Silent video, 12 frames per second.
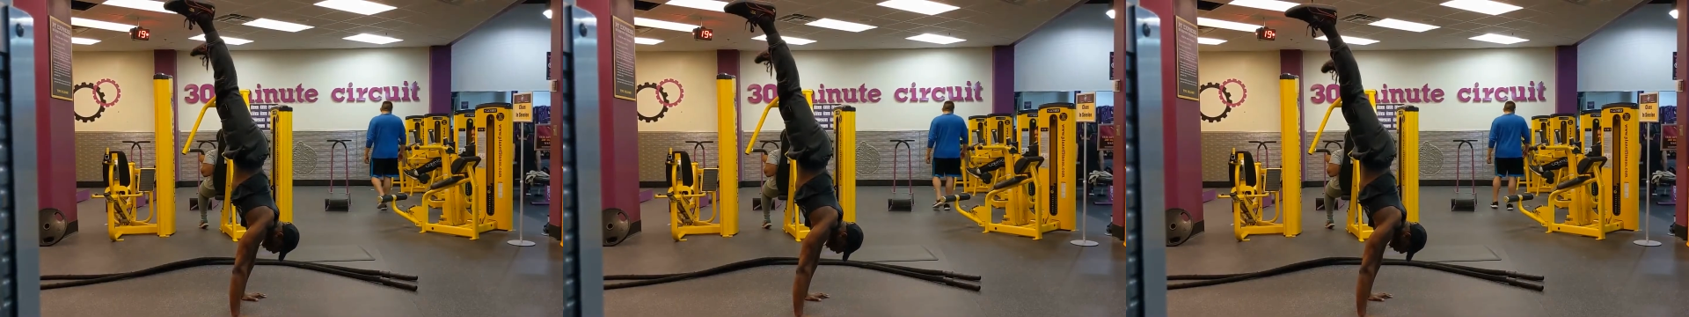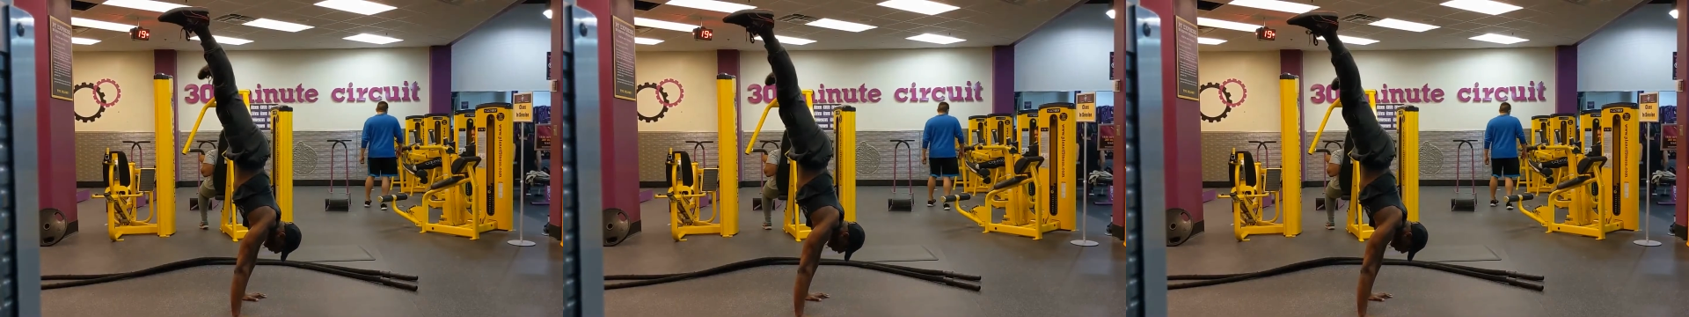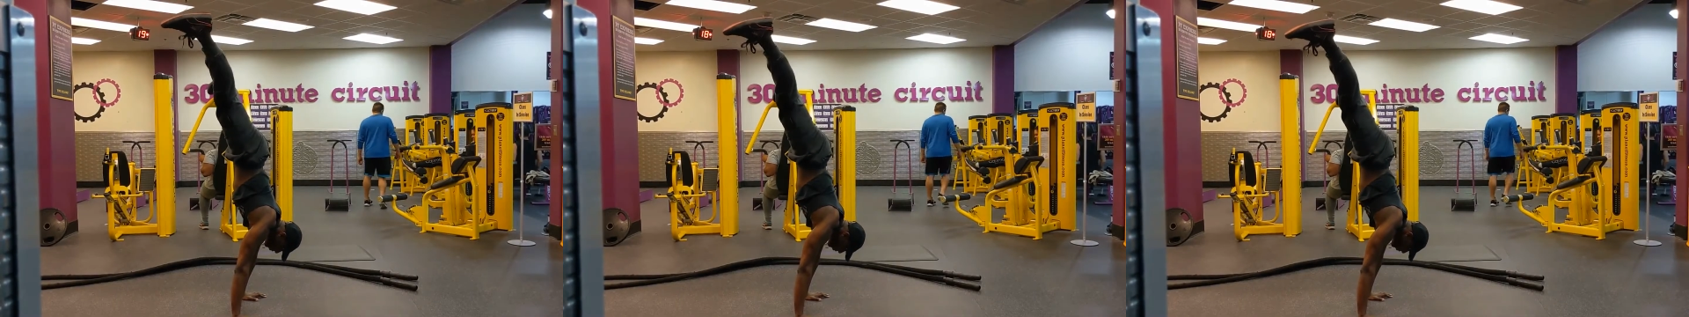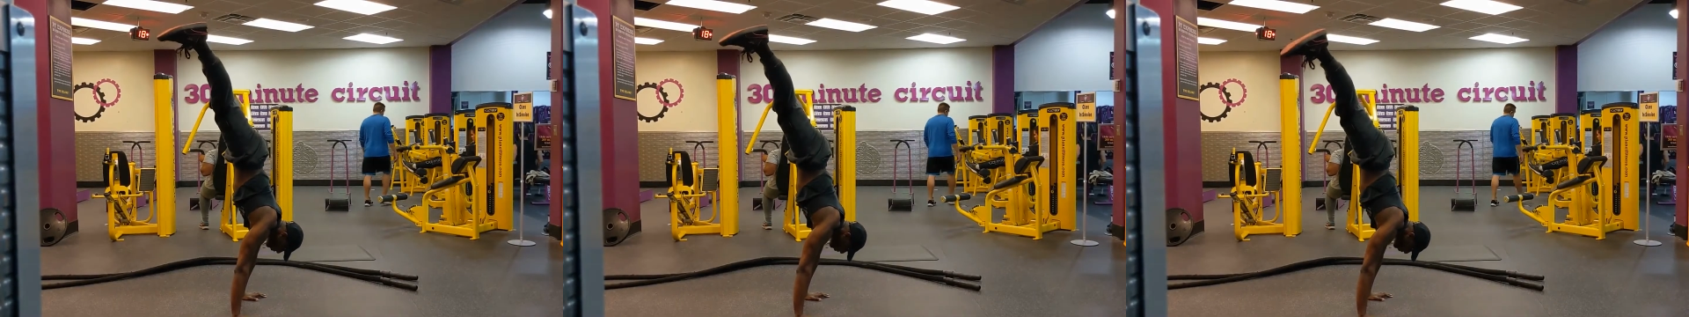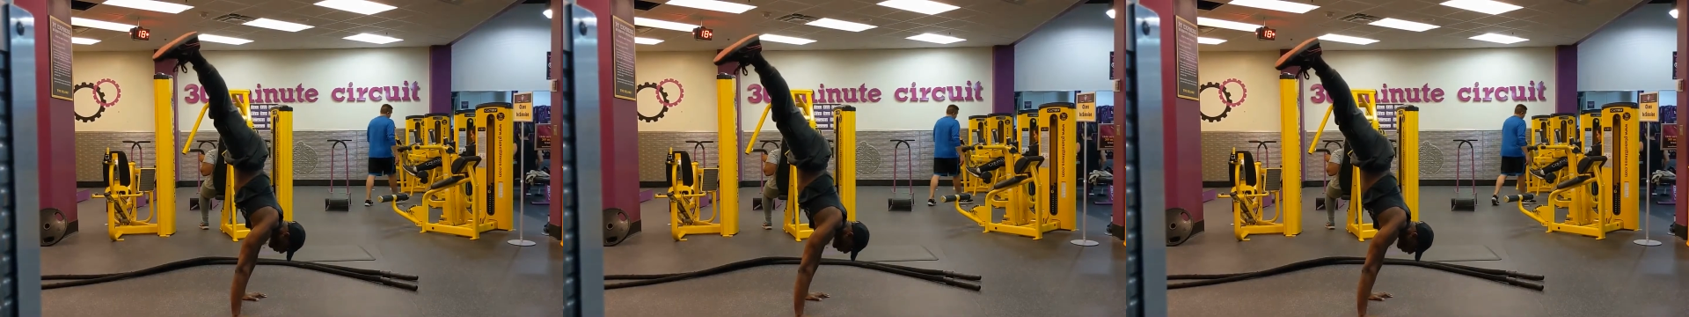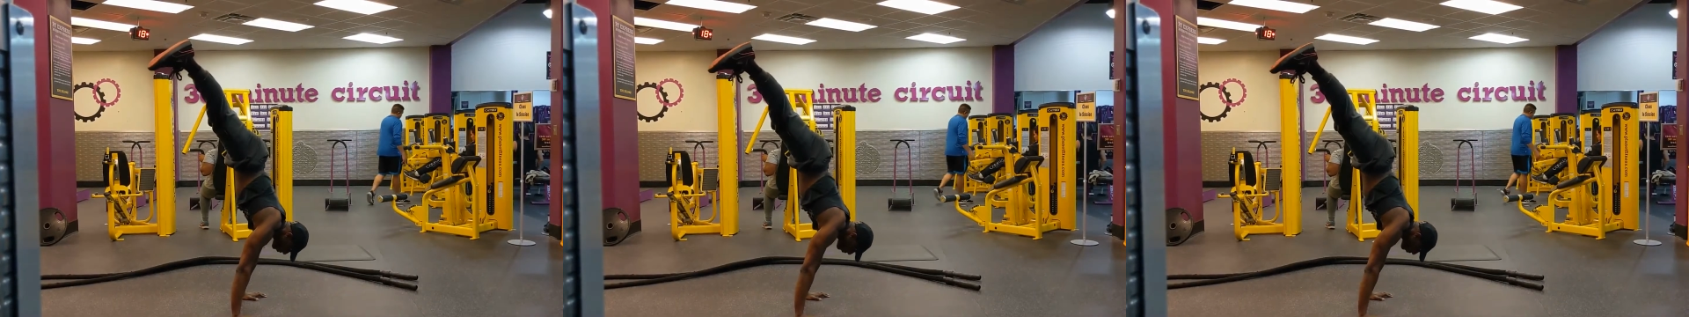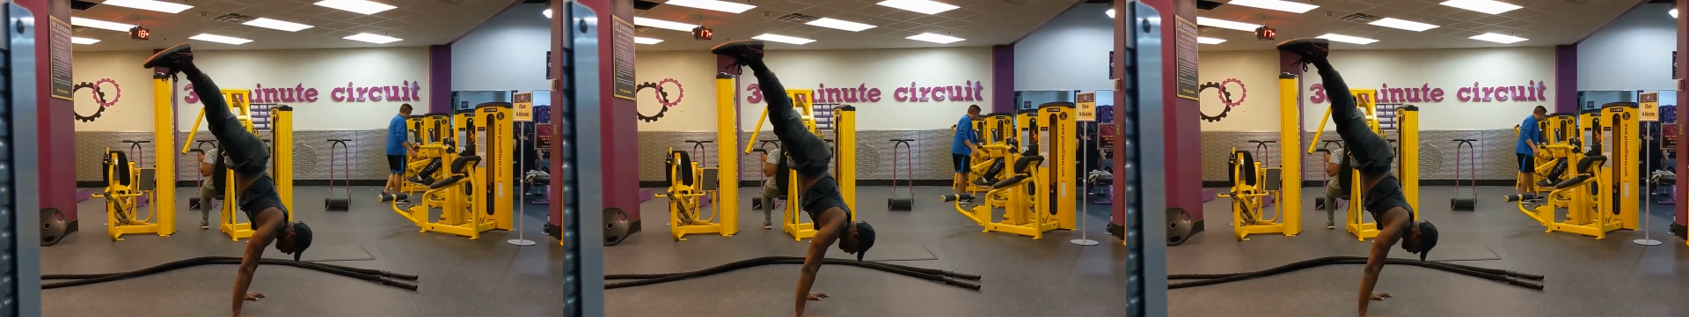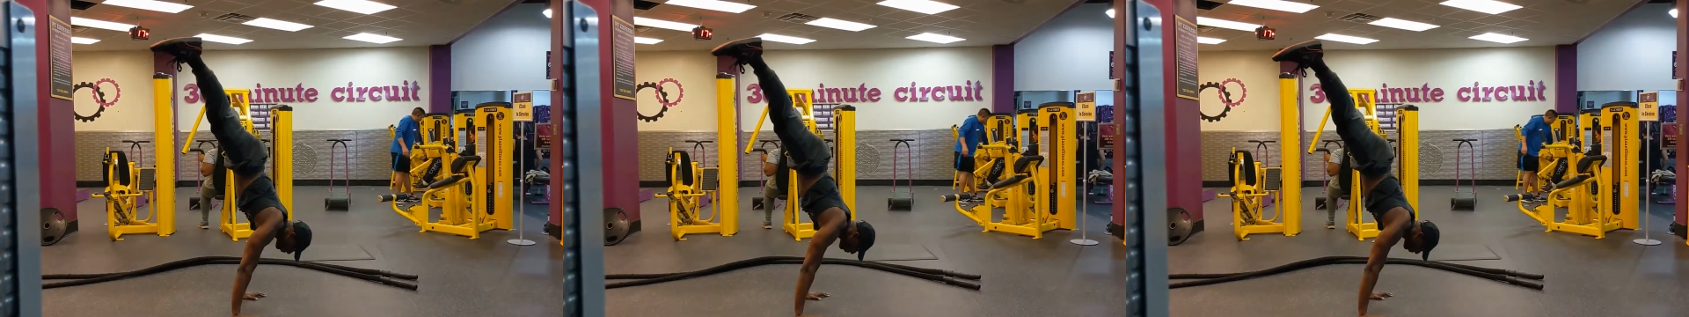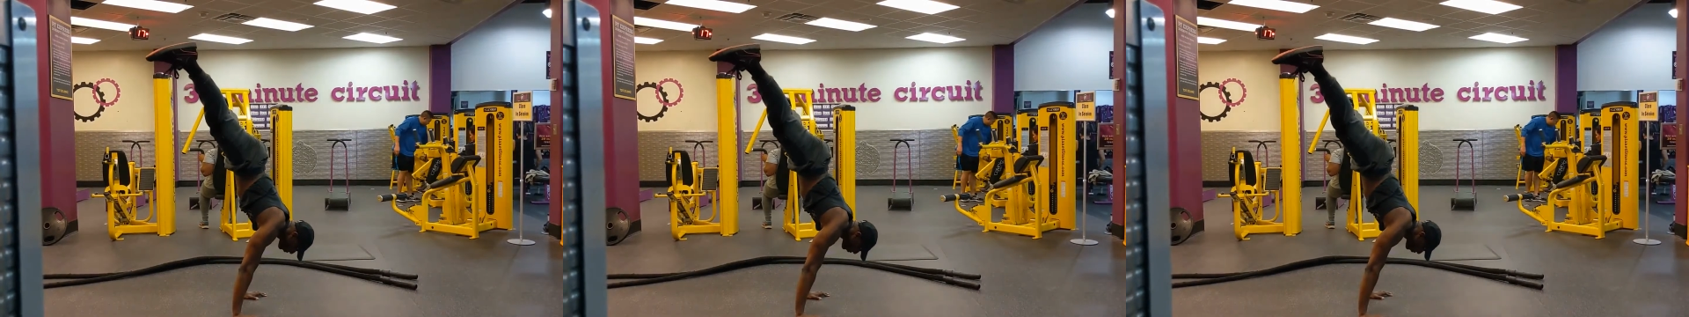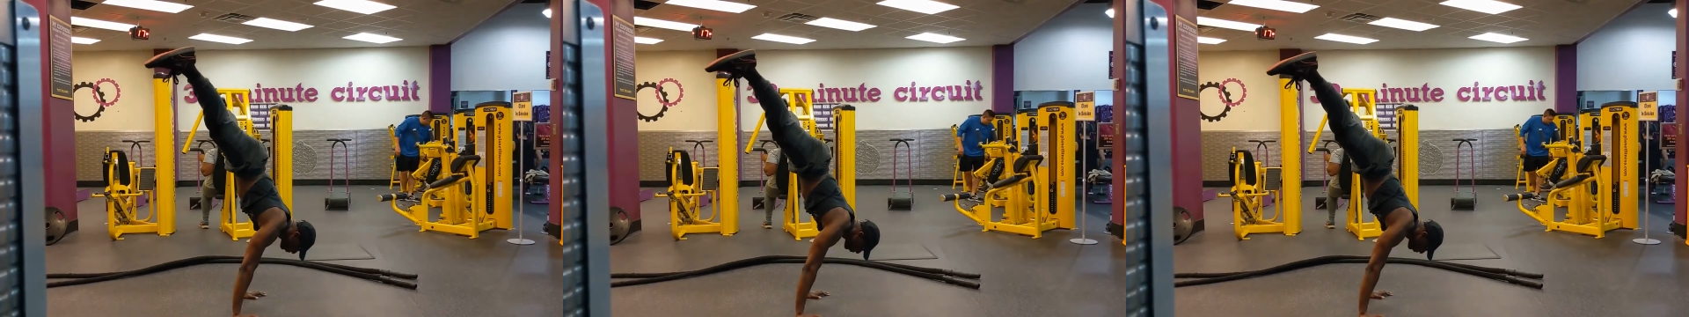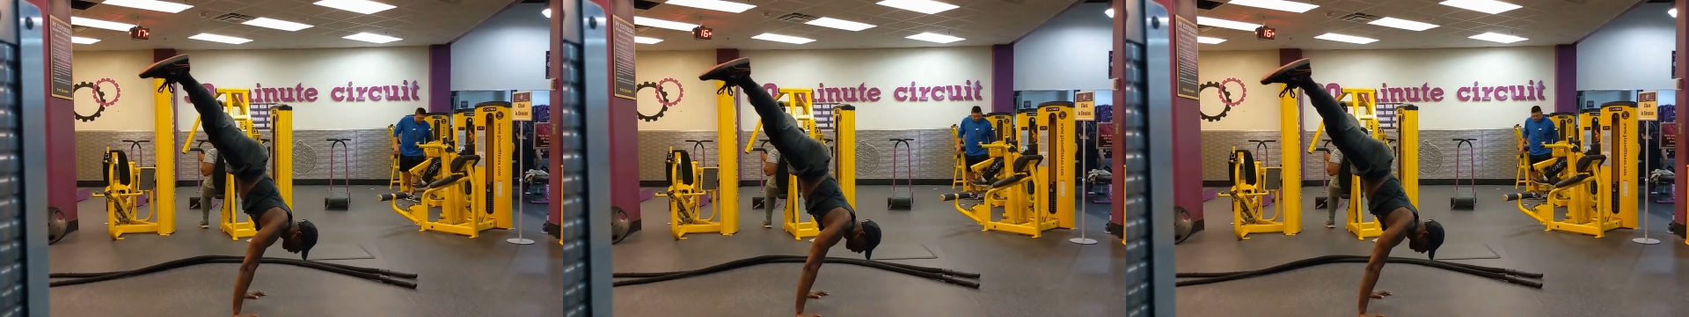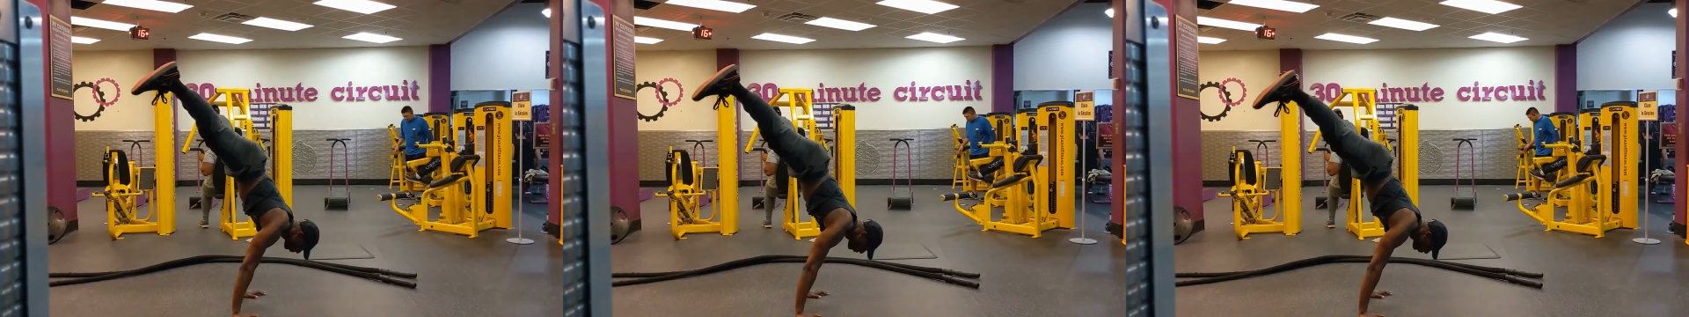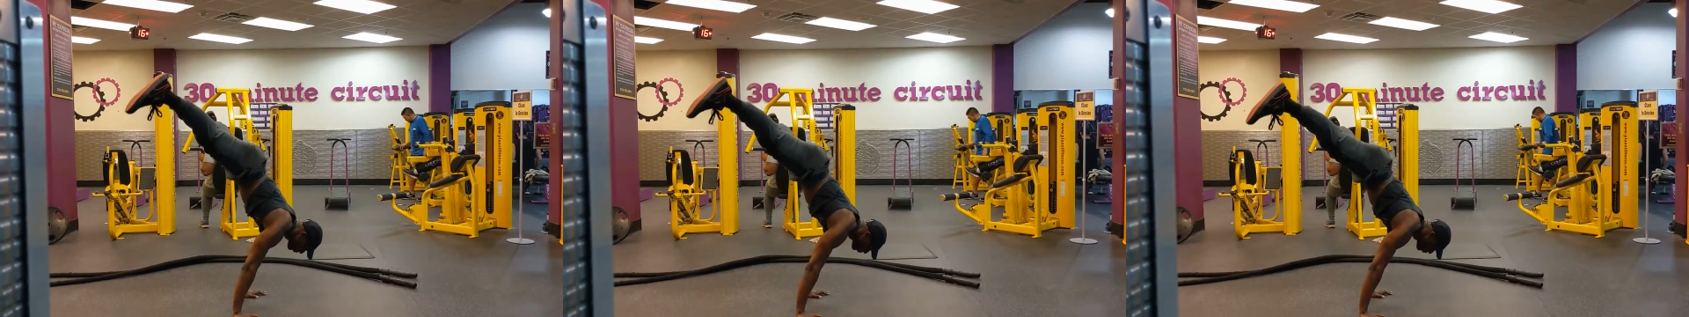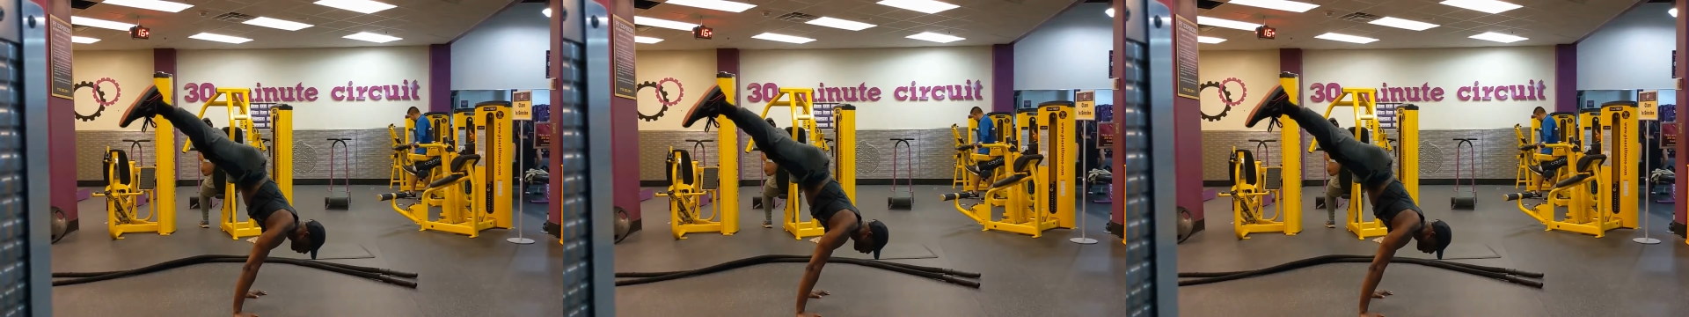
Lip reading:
[unreadable: no face in view]